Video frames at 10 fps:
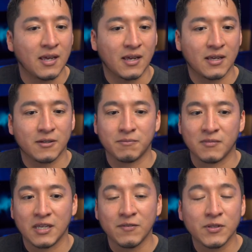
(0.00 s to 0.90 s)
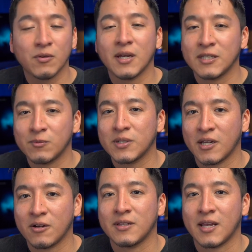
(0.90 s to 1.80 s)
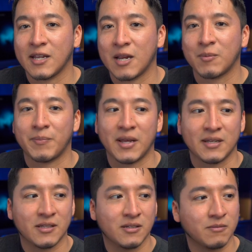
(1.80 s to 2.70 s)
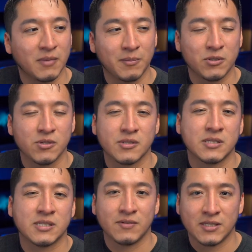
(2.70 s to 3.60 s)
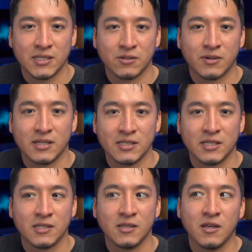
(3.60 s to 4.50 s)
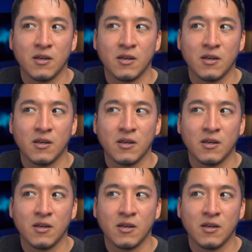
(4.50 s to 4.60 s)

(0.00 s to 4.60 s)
And even though I did retire that camera back in maybe two thousand seventeen or eighteen